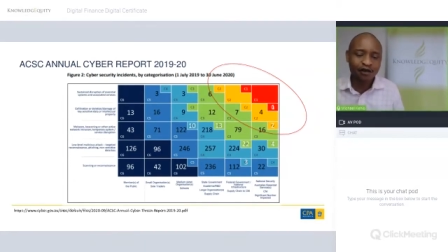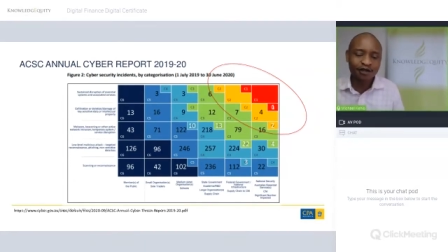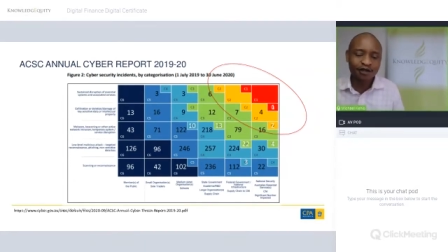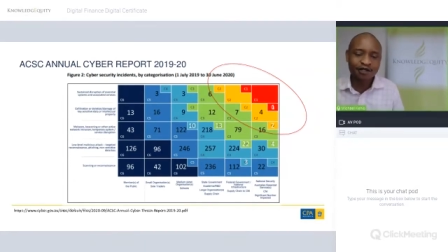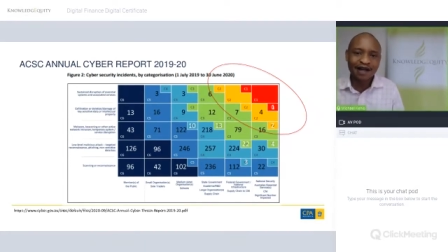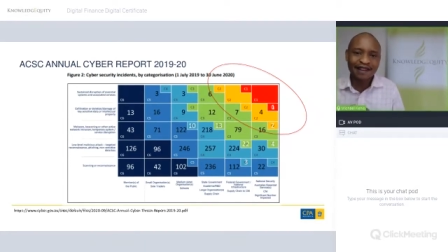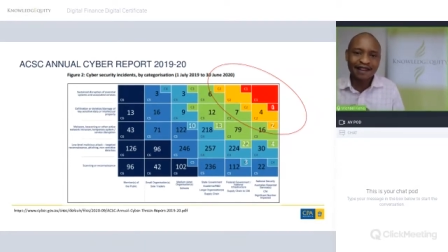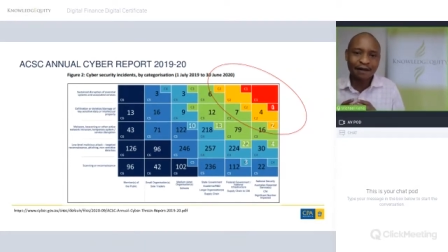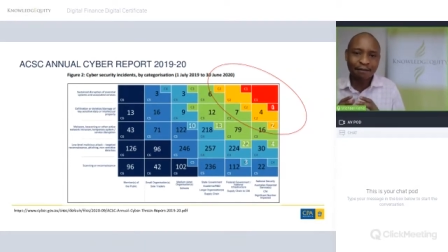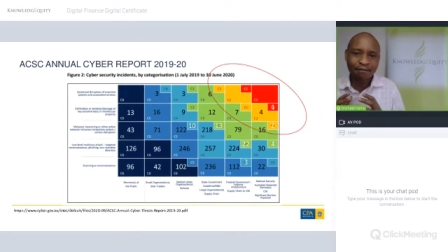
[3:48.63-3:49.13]

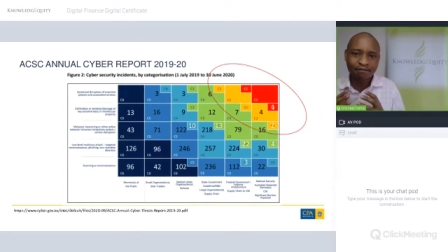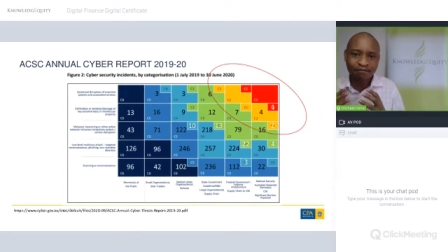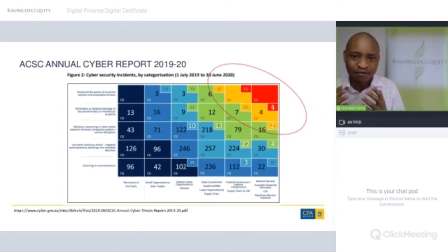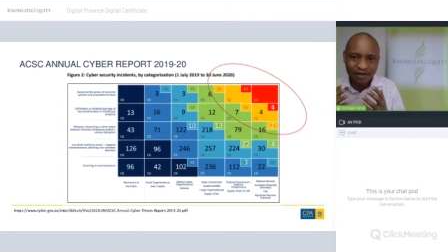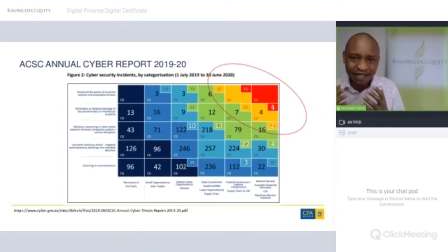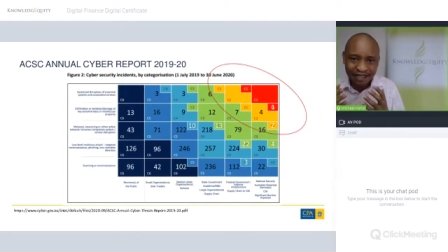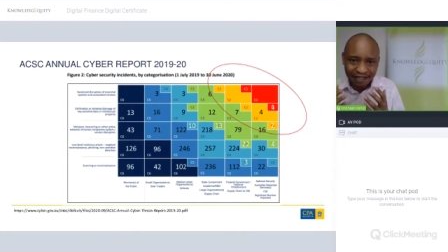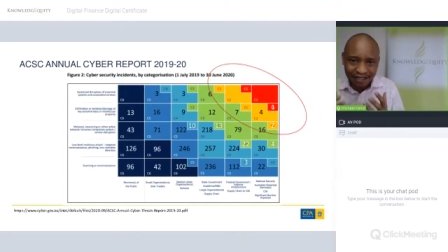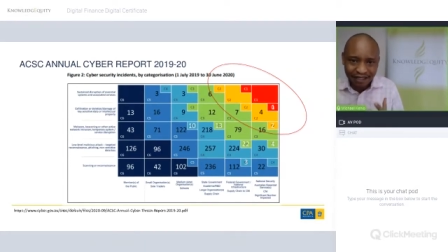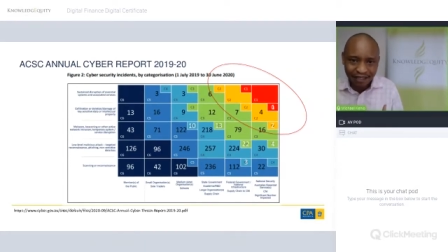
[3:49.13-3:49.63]
those are
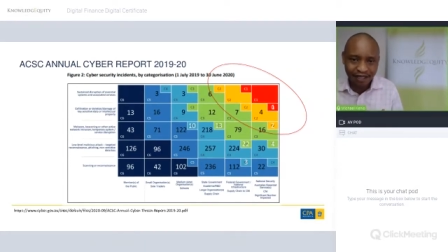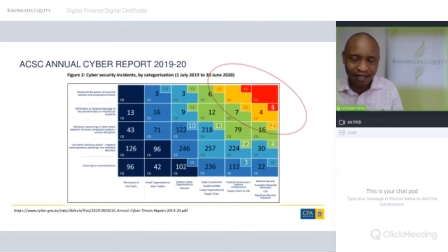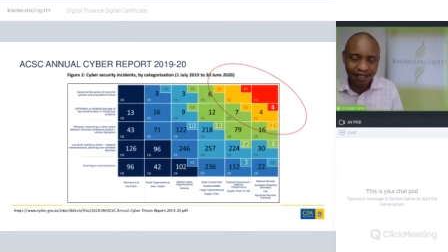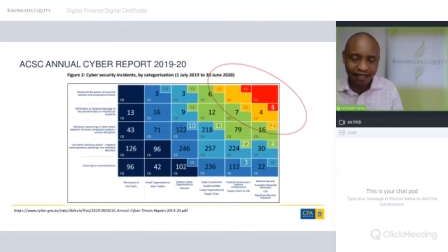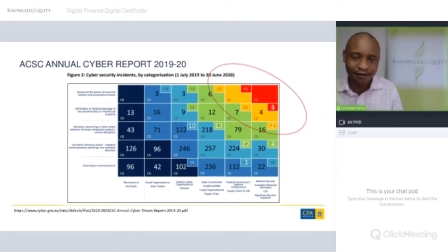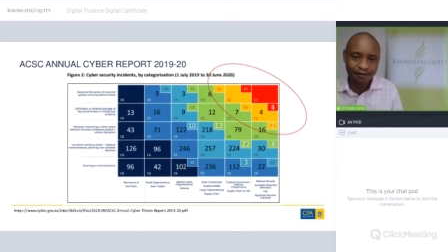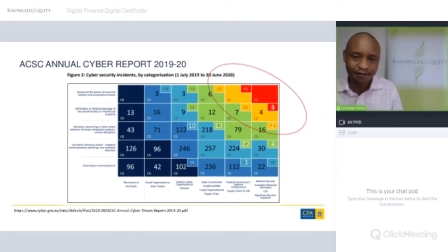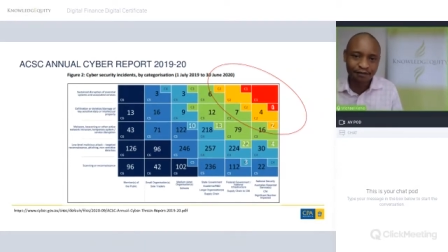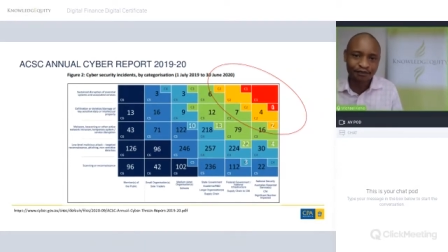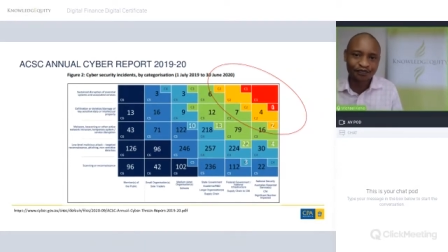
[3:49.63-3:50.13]
the
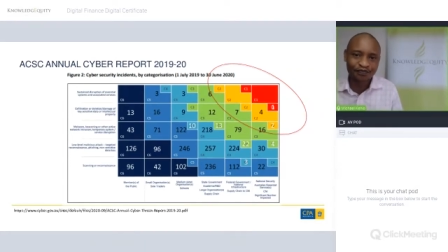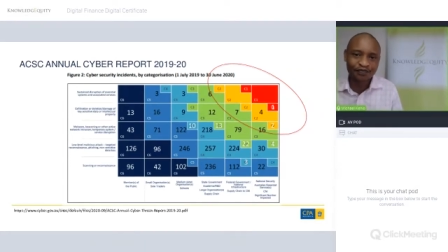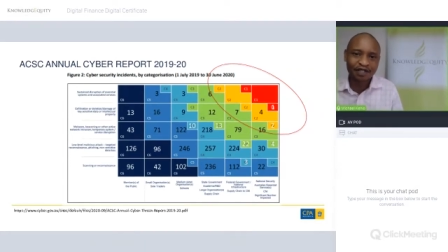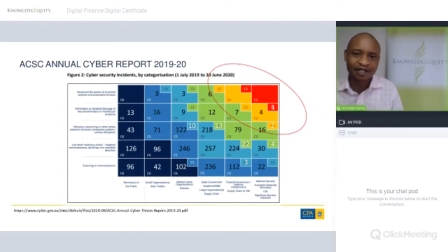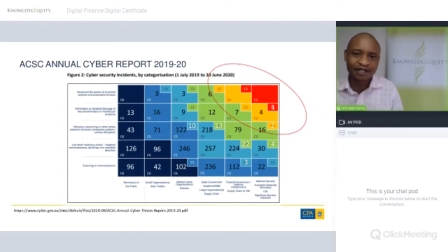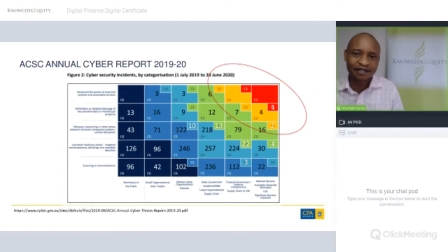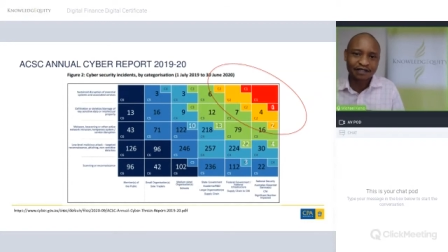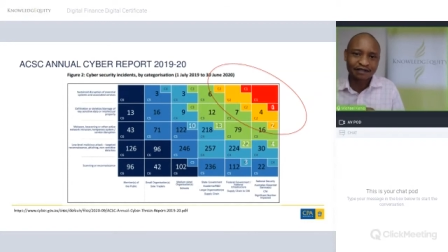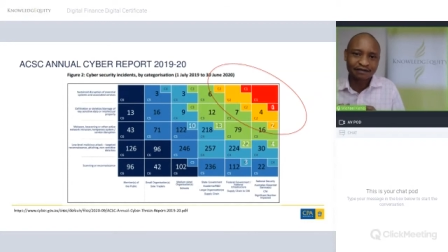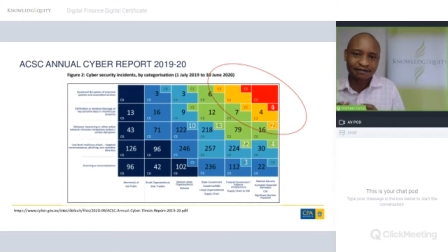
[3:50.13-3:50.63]
key,
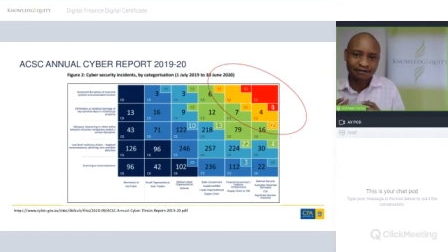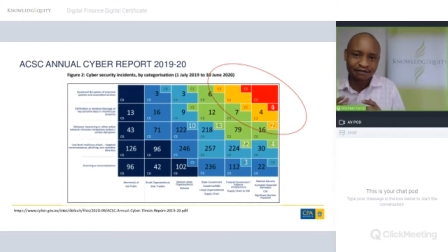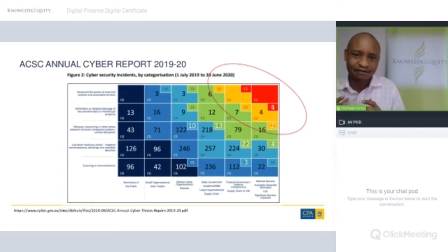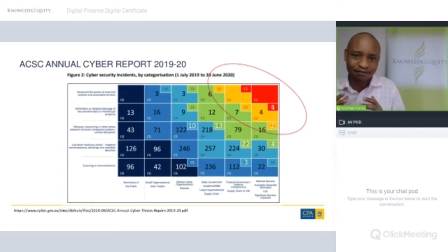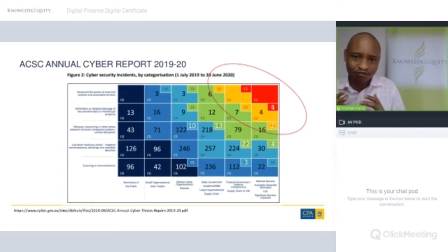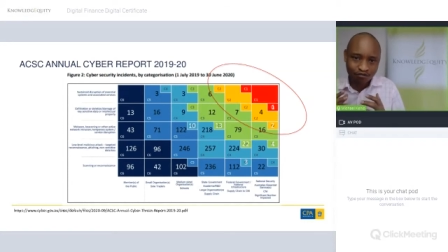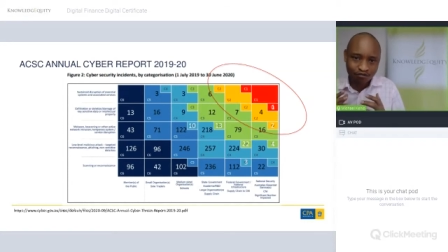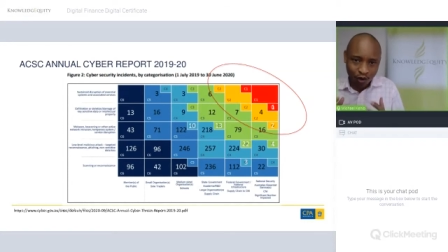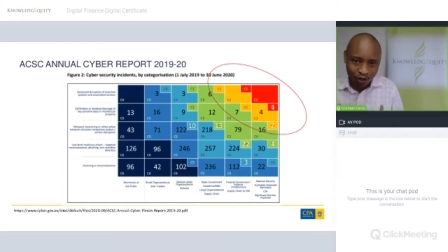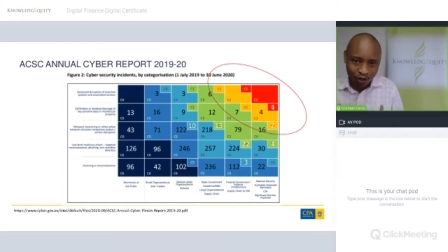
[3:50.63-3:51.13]

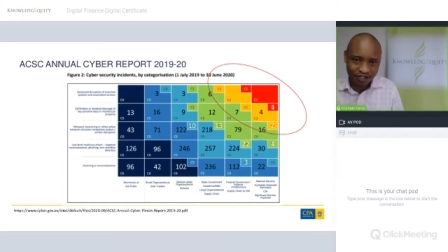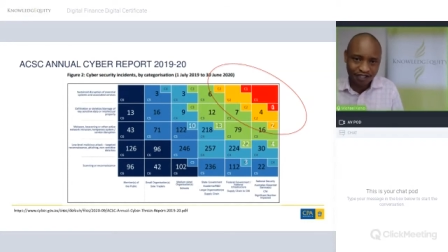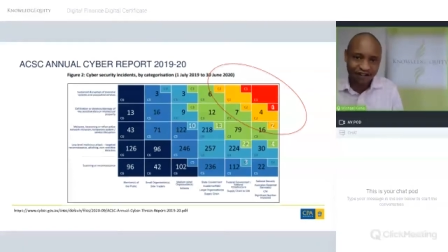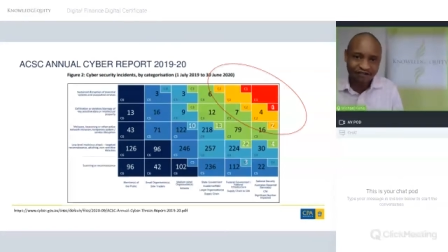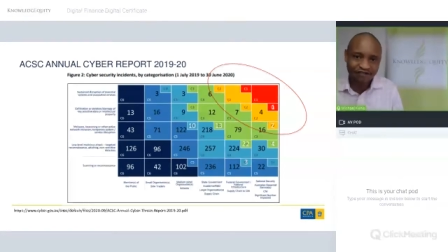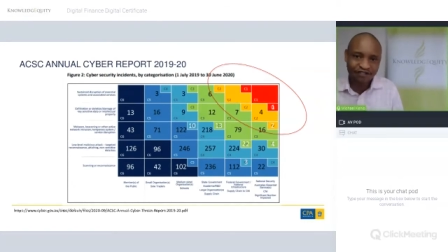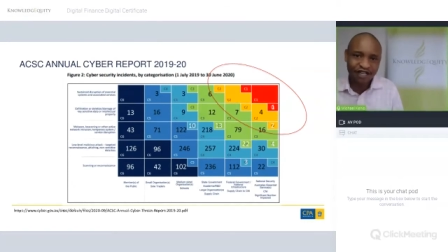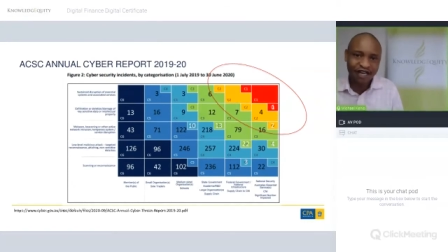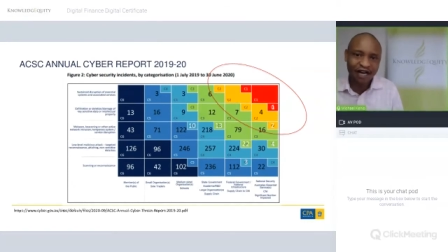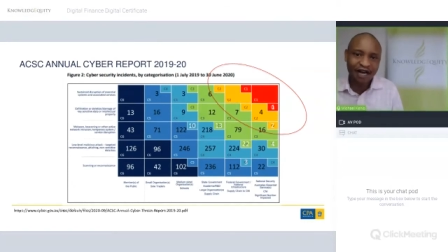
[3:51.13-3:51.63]
most
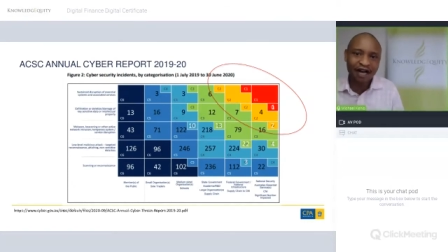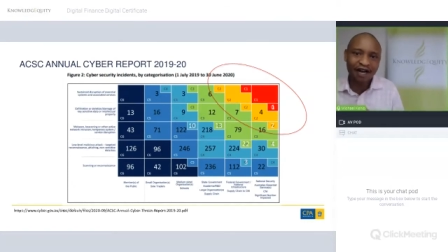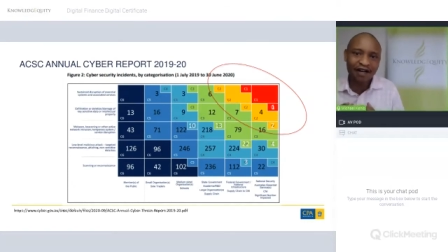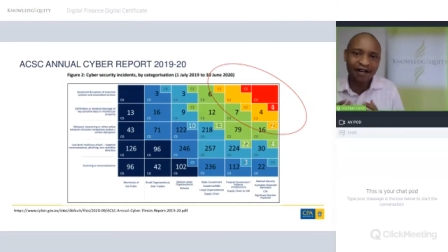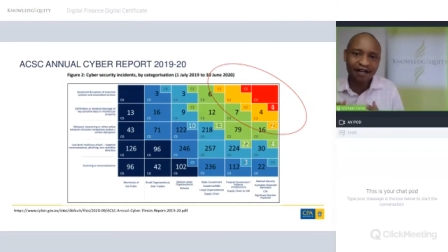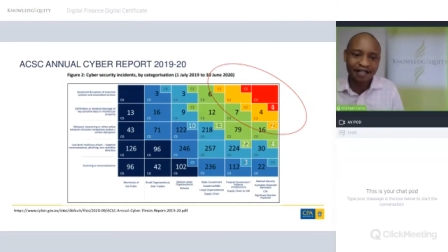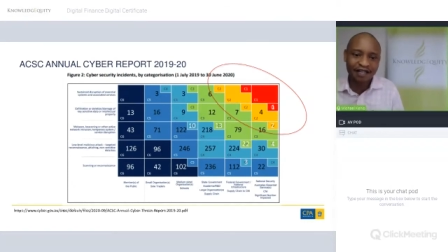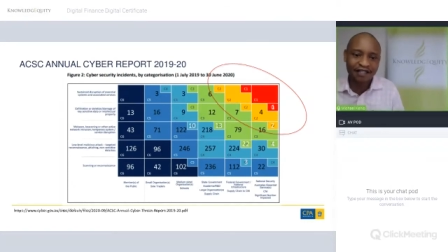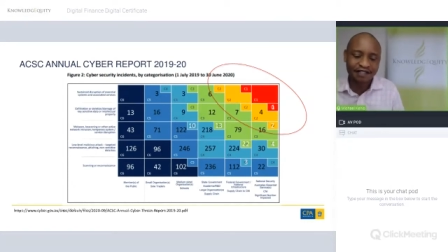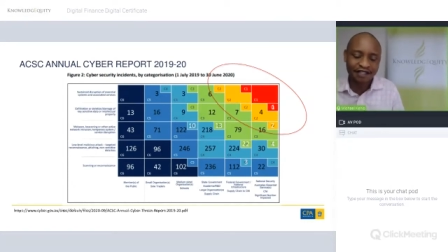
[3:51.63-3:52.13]

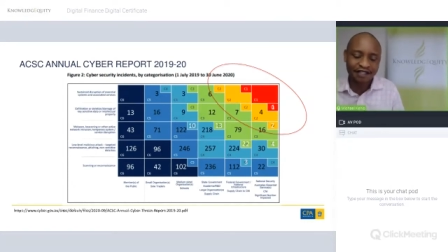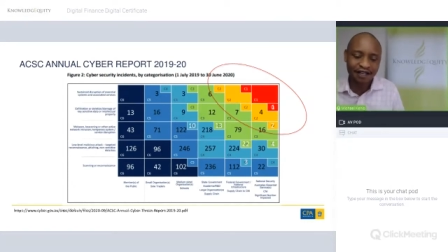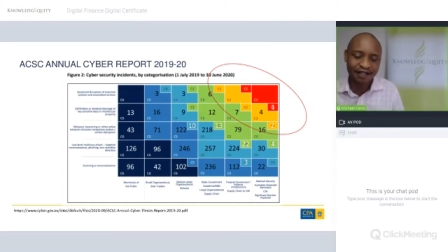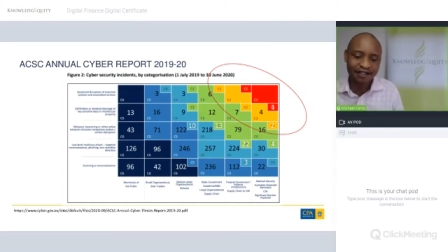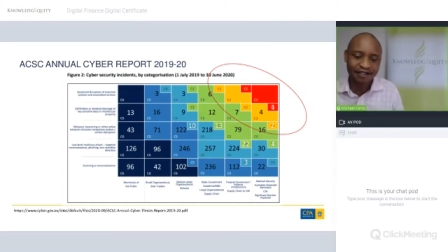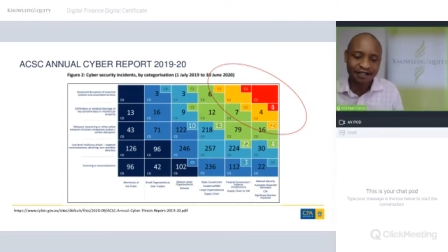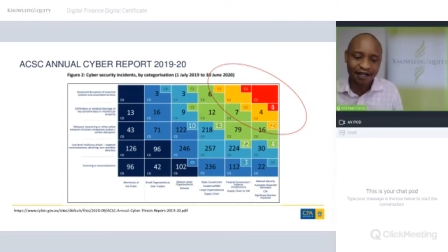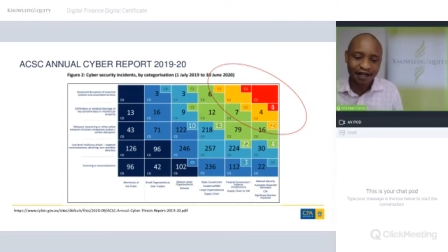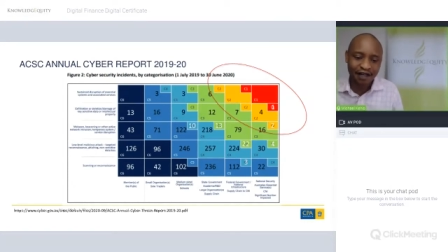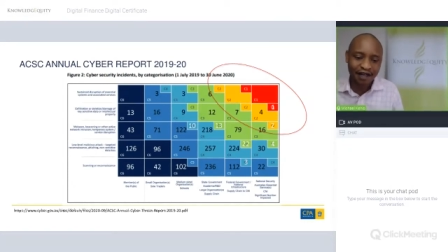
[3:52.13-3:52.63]
severe
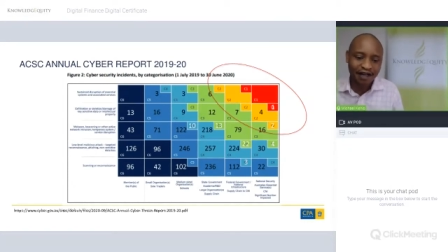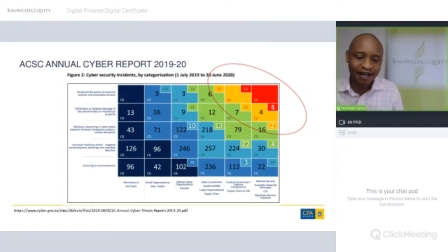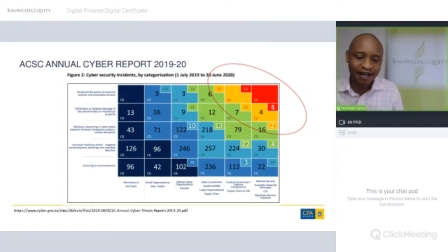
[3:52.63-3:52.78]
incidents.